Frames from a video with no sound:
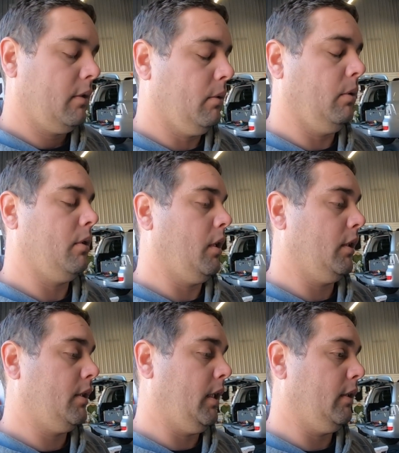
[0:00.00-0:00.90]
all
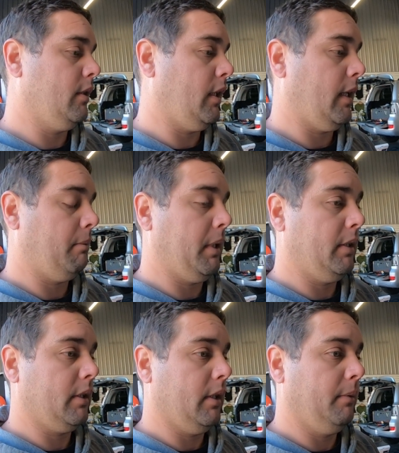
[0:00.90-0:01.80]
kinds of things like that
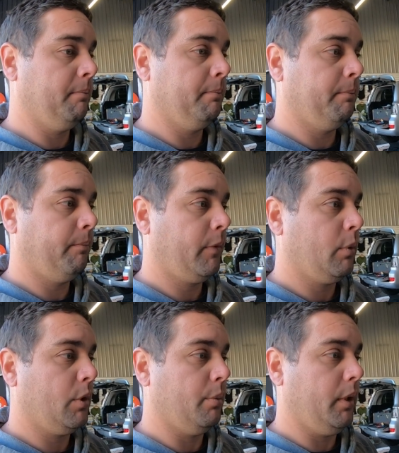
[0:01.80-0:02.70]
basically,
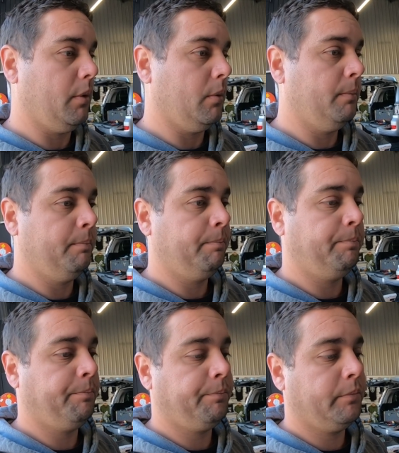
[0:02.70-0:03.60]
which will be cool.
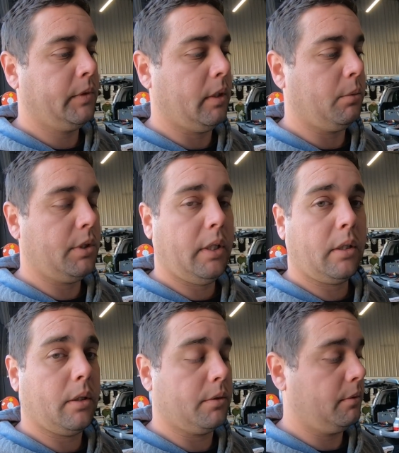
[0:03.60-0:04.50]
So we'll see how
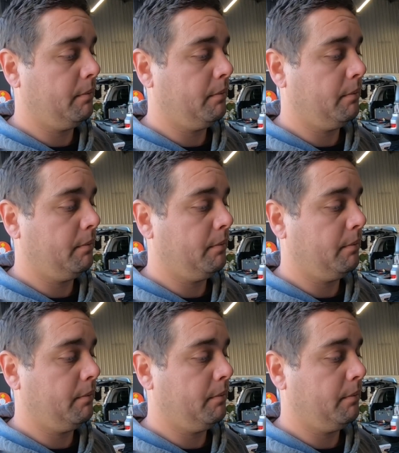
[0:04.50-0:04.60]
it goes.